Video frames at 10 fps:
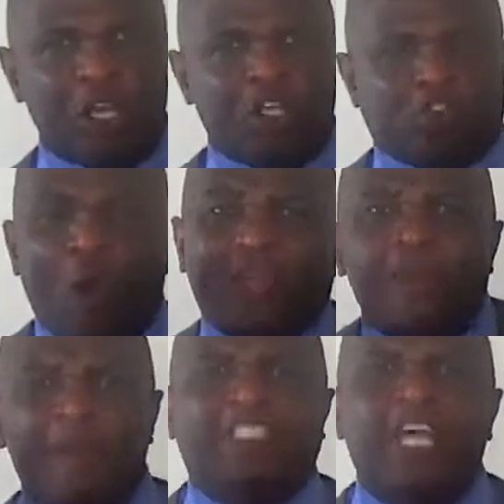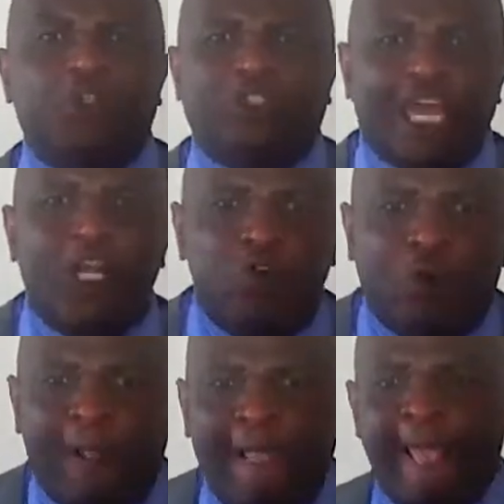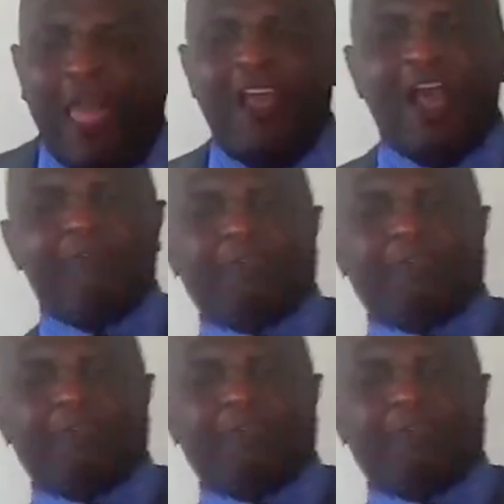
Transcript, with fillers: So, what am I trying to tell you? I'm